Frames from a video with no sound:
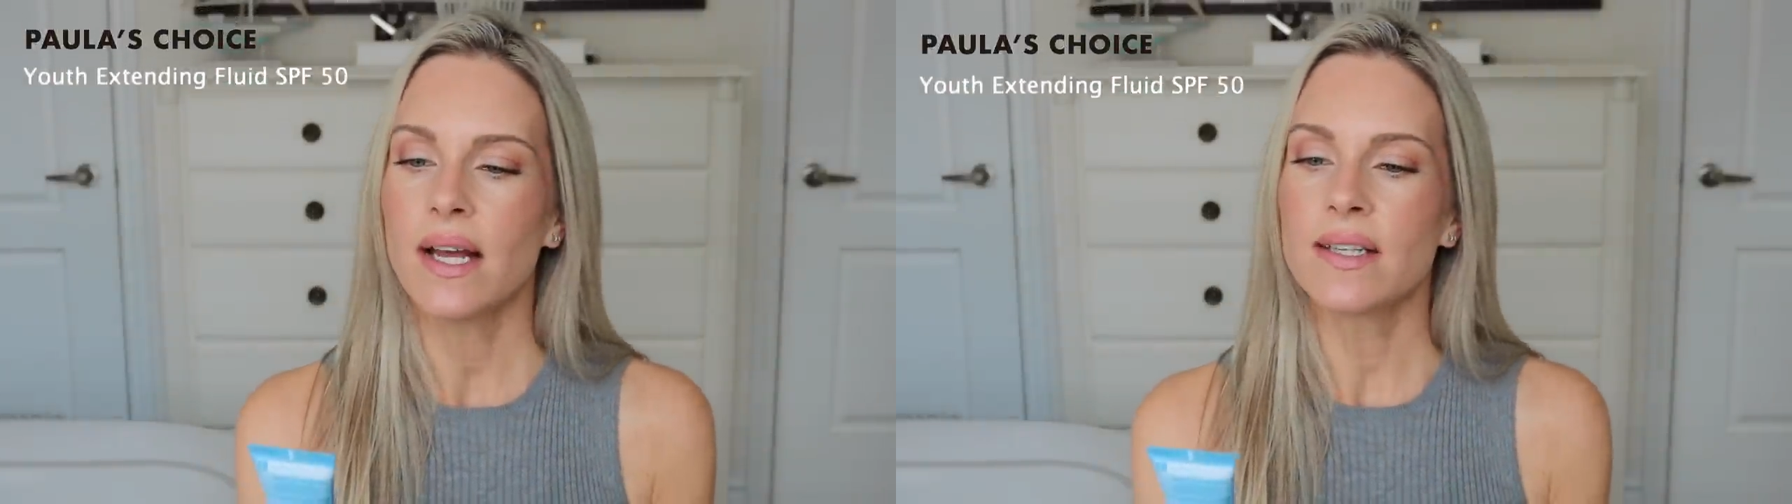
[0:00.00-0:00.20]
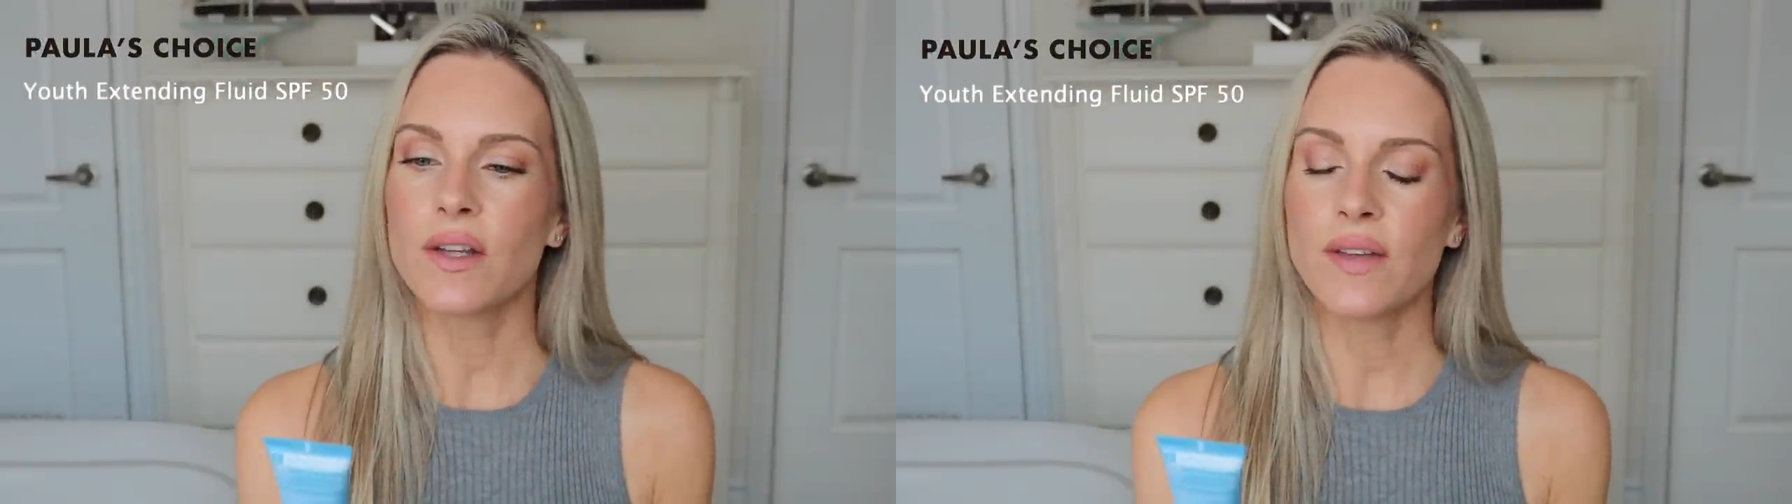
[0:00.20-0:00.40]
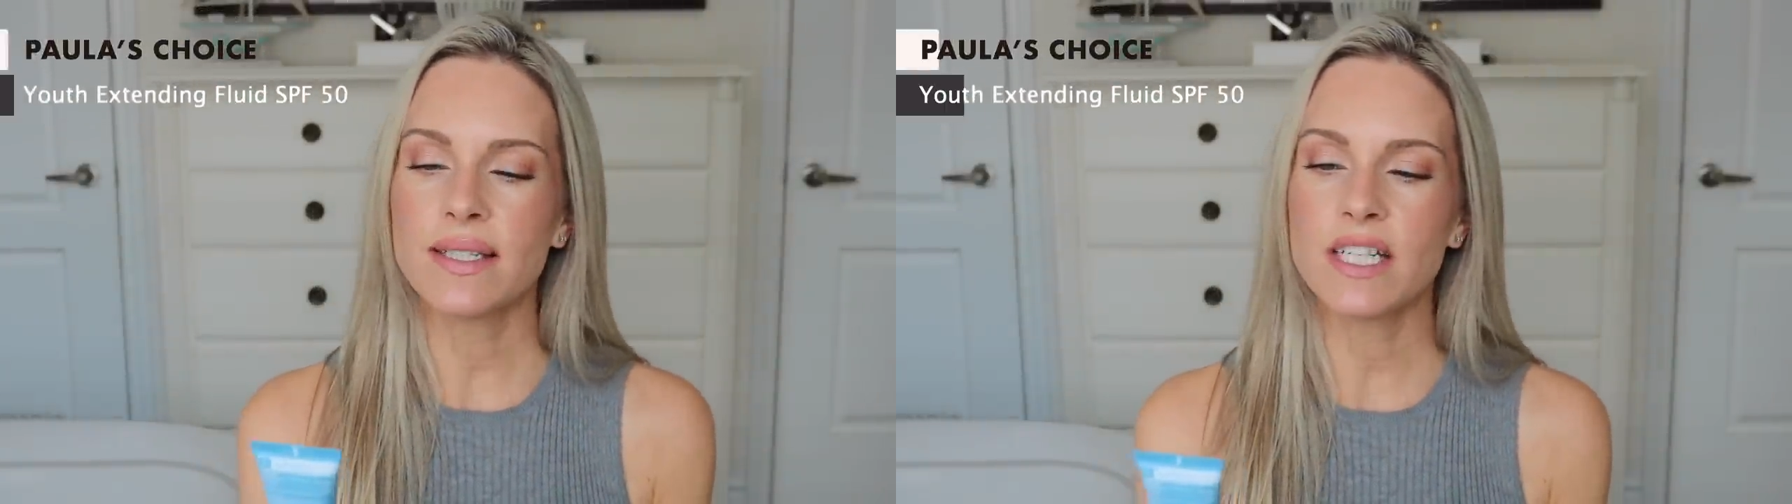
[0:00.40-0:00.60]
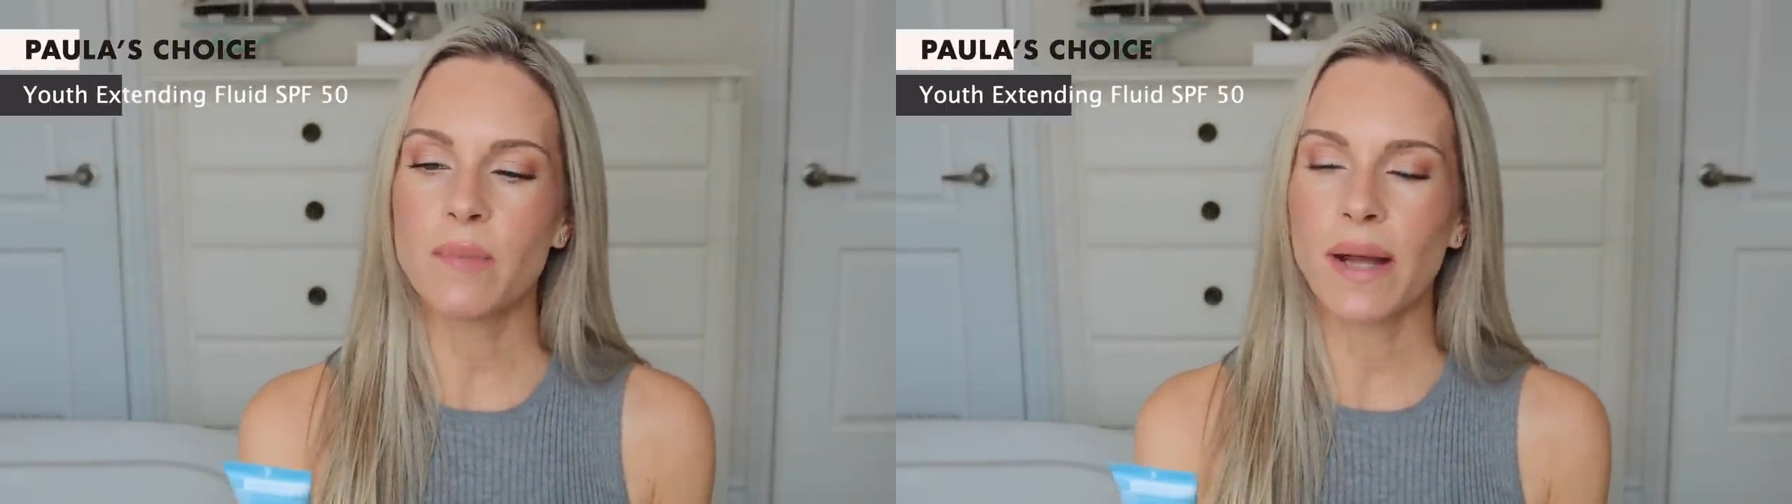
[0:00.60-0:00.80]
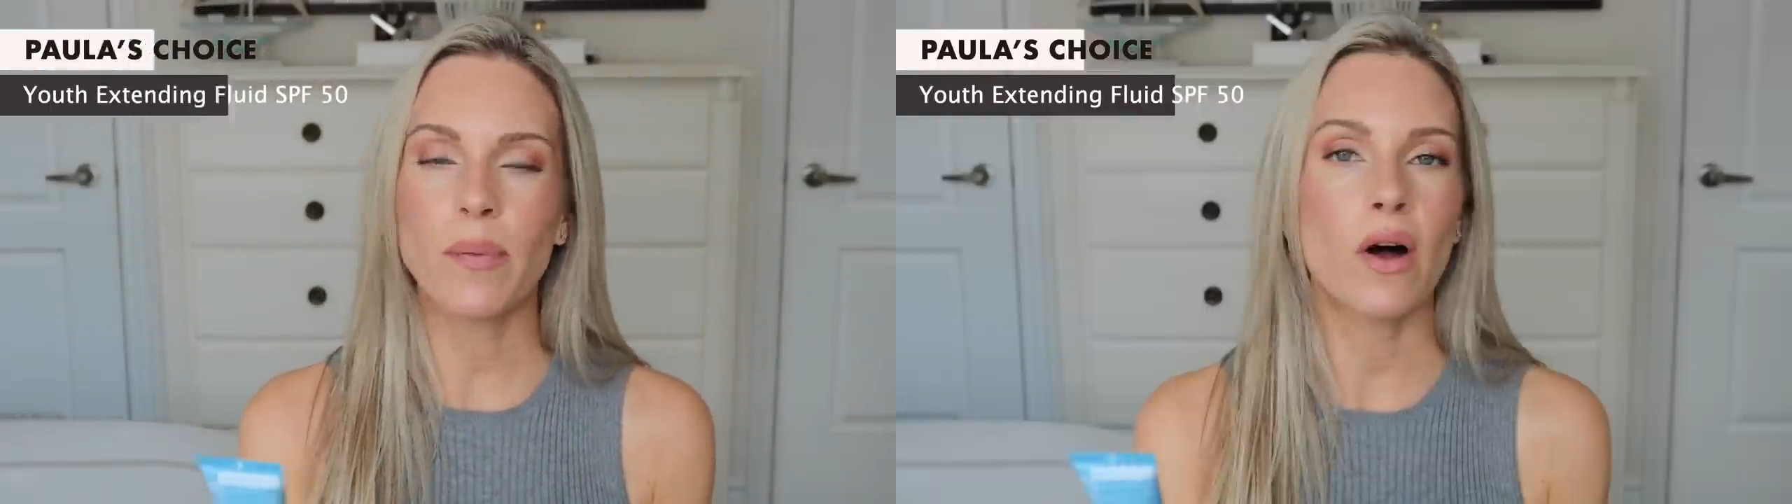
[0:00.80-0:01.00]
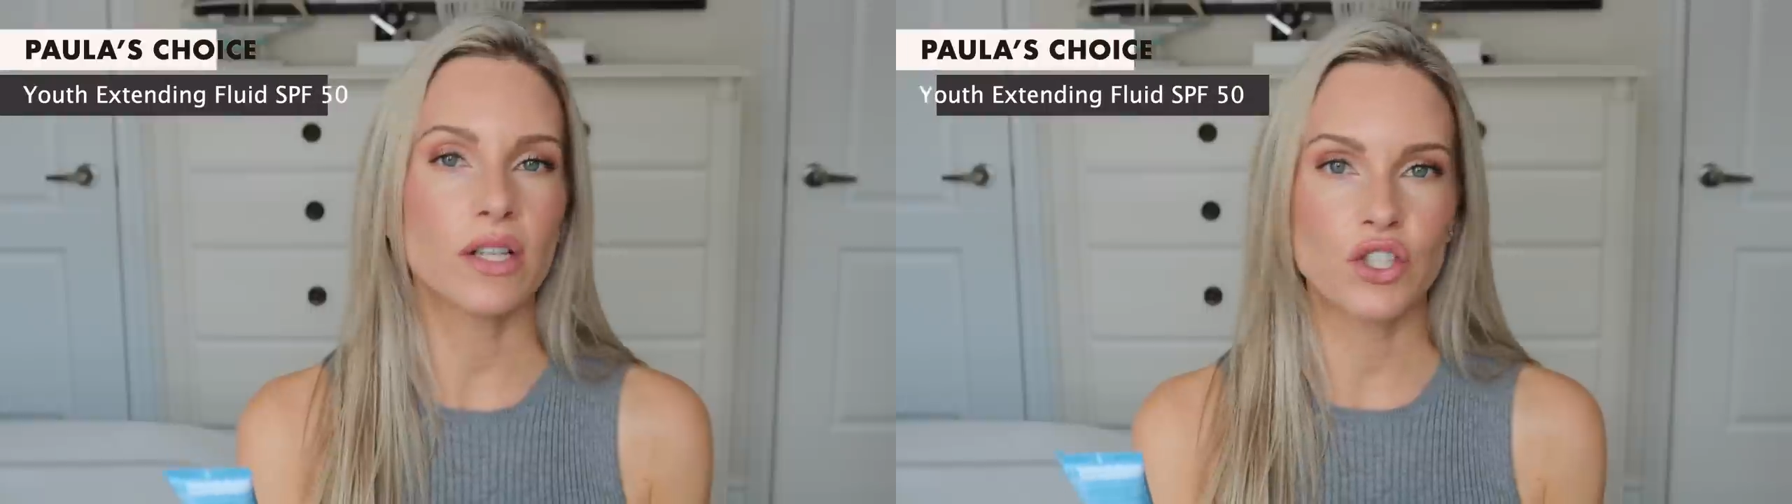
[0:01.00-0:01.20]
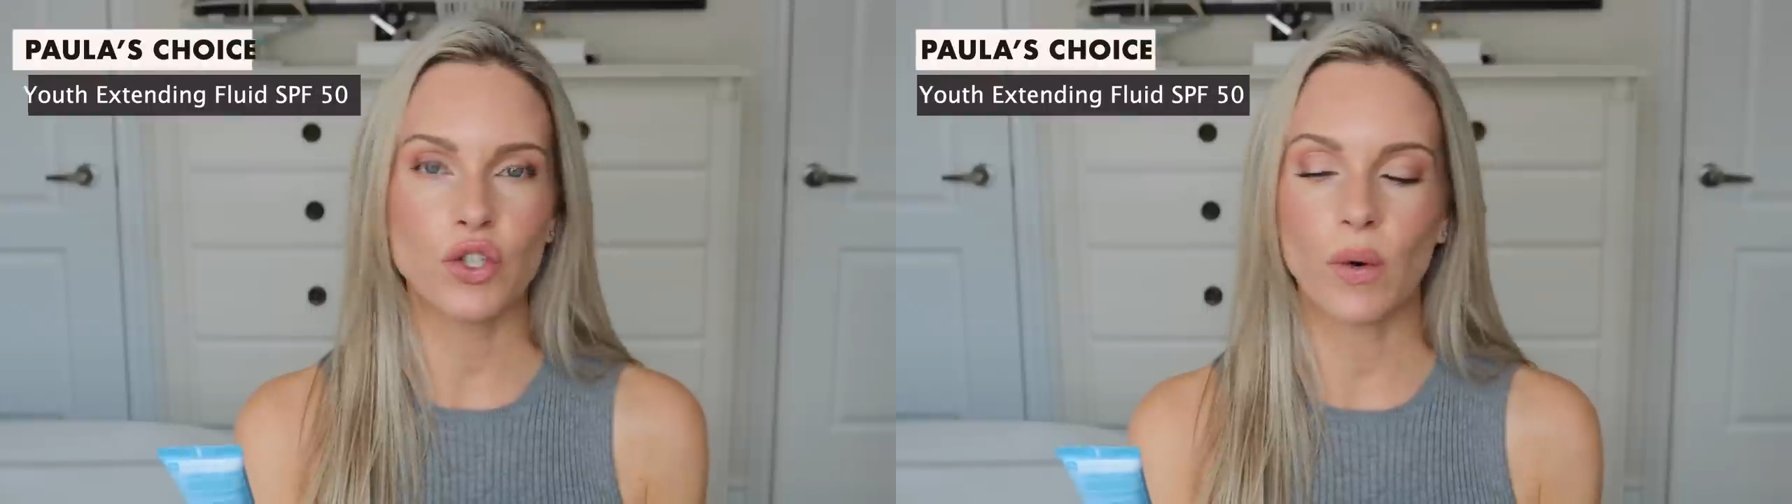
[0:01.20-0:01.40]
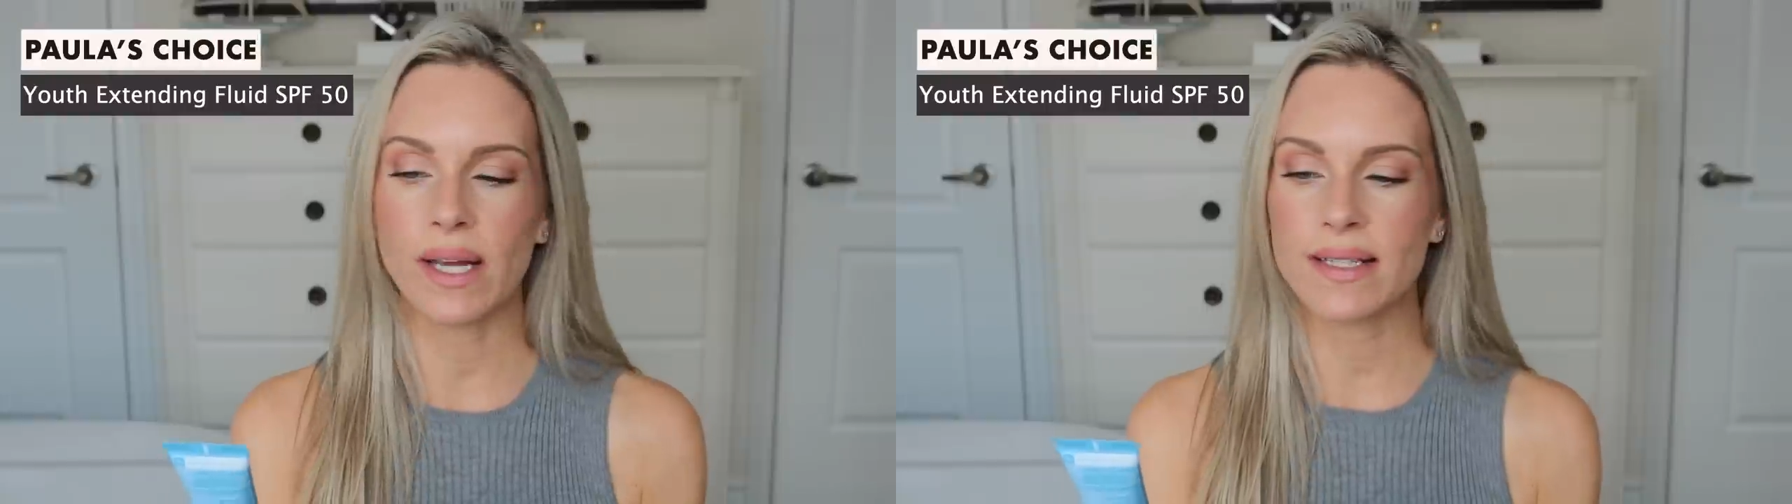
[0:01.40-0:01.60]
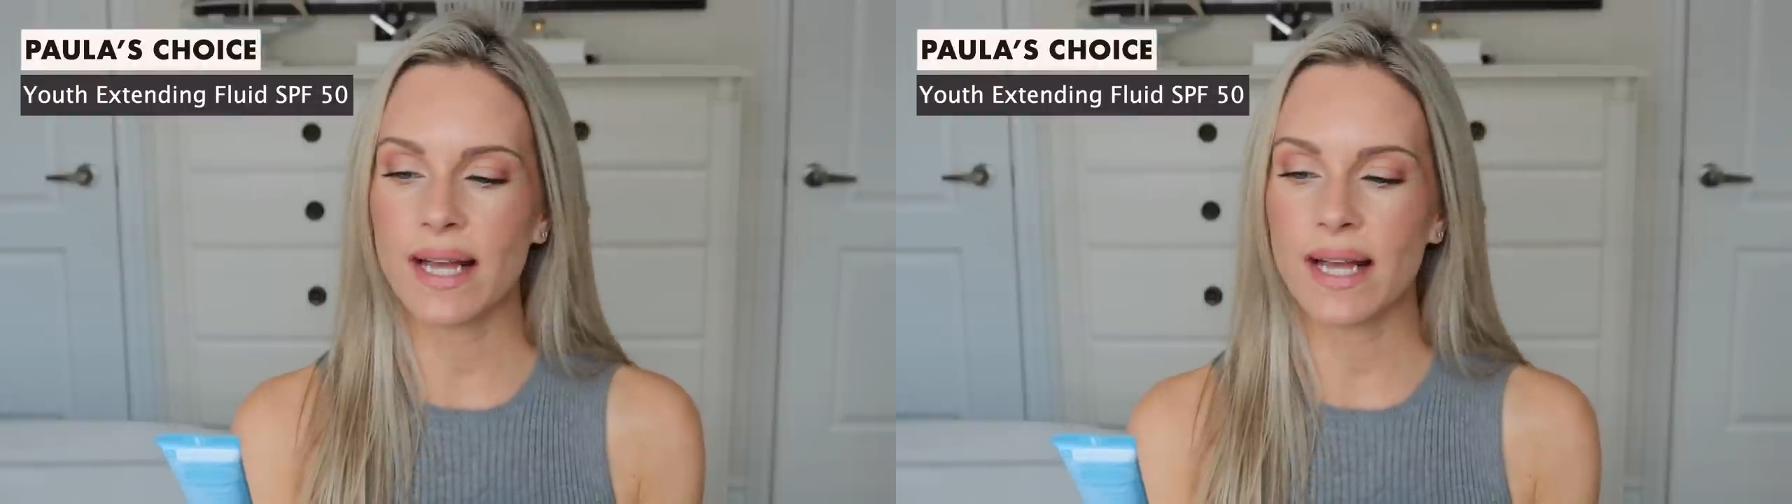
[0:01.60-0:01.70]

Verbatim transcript: So this is by Paula's Choice,